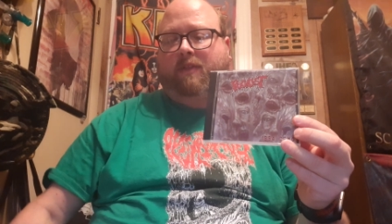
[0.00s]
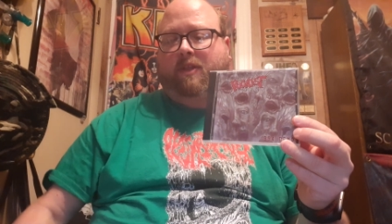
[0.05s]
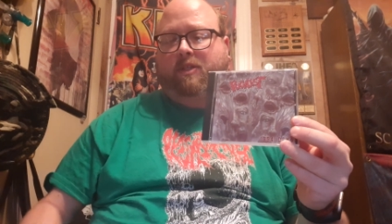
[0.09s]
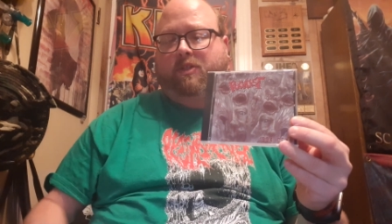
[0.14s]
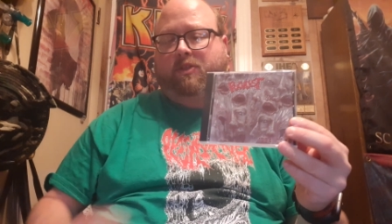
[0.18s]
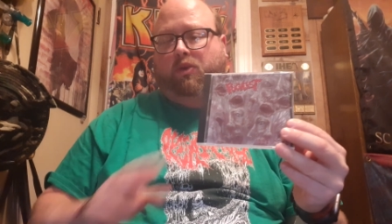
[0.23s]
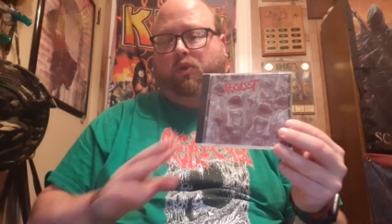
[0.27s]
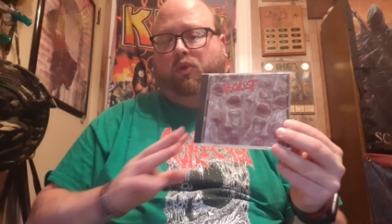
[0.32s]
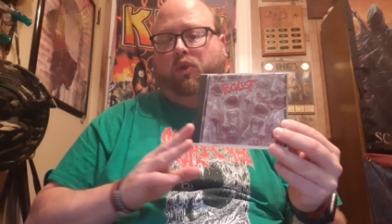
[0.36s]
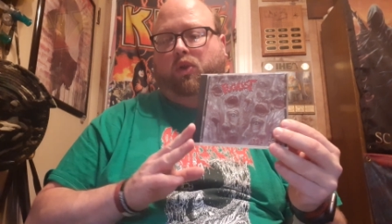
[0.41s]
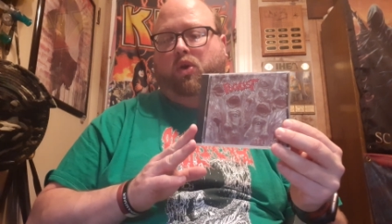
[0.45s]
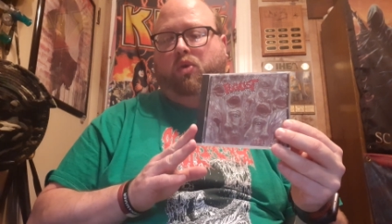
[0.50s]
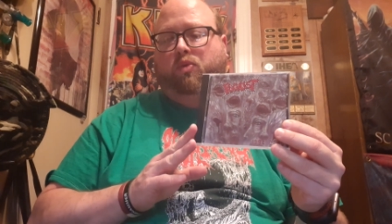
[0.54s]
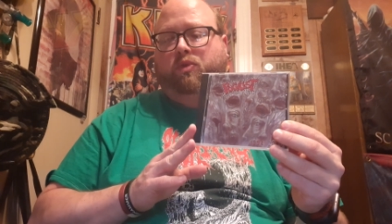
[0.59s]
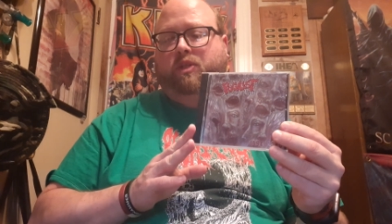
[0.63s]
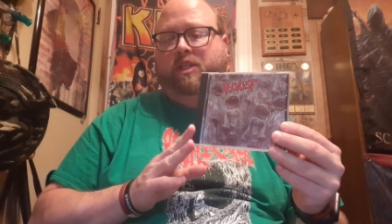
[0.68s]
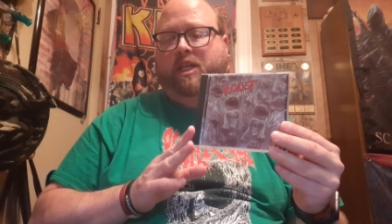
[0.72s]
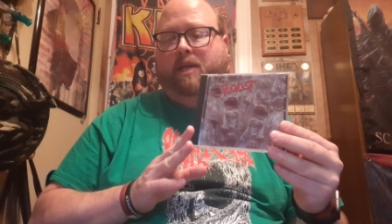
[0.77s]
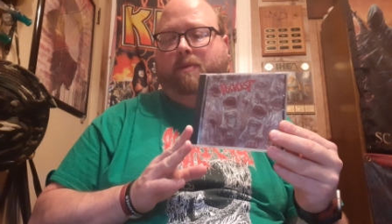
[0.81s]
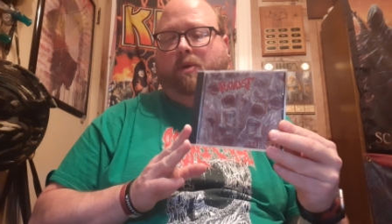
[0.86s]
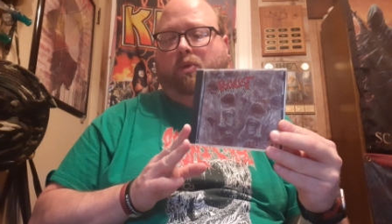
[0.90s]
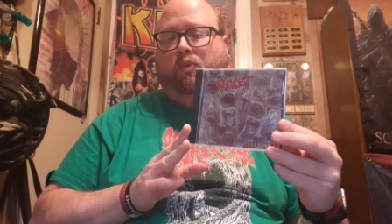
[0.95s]
This is their lone
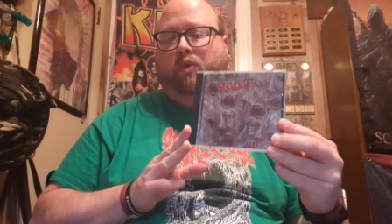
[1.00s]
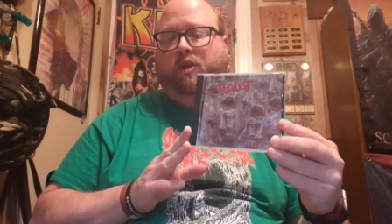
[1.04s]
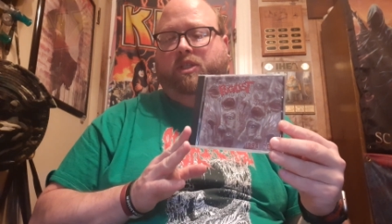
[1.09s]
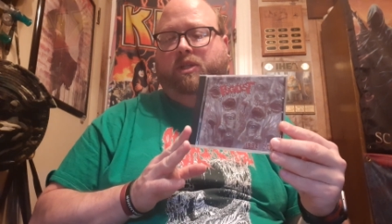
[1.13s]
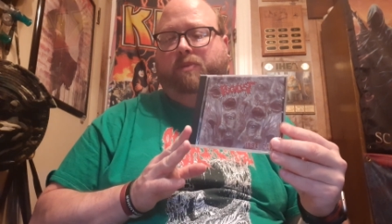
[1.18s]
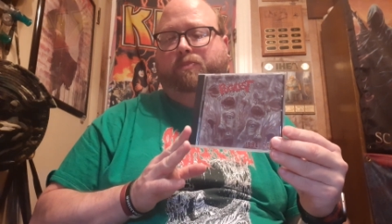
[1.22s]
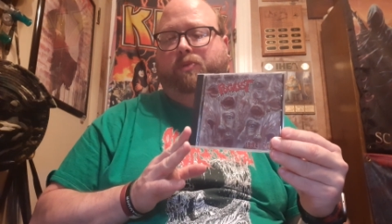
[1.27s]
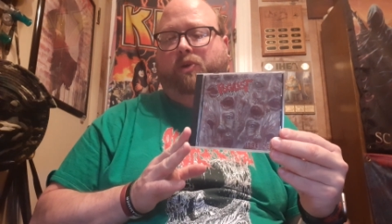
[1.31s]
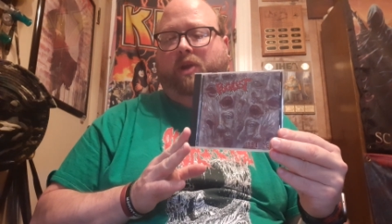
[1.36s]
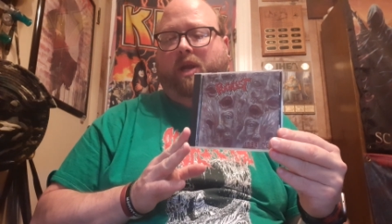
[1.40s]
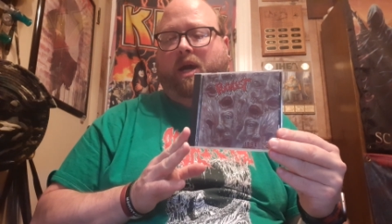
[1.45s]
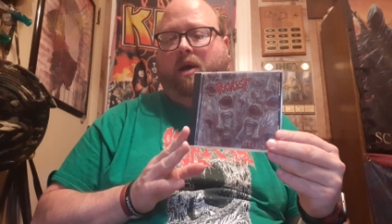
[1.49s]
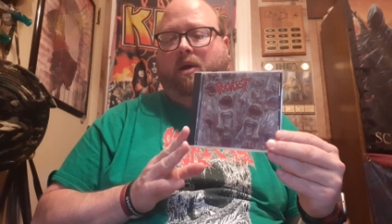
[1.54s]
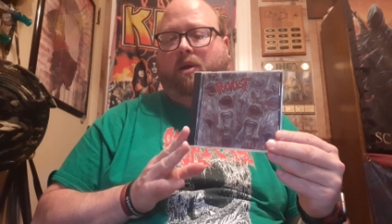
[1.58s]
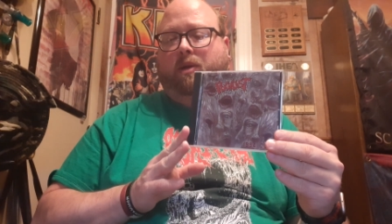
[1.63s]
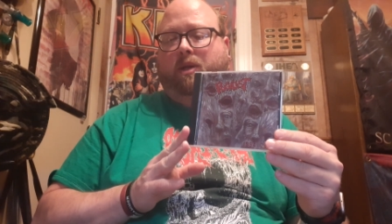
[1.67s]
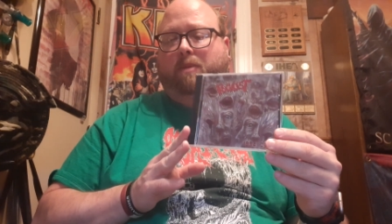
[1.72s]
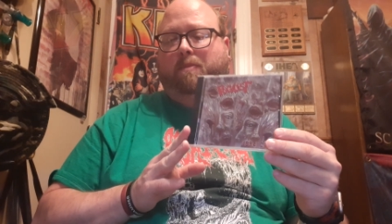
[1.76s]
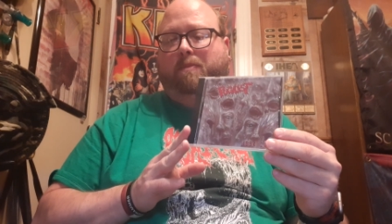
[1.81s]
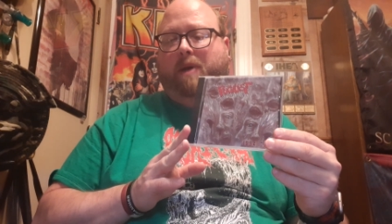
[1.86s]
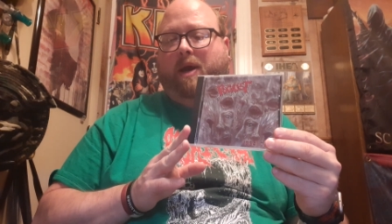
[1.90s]
demo, originally put out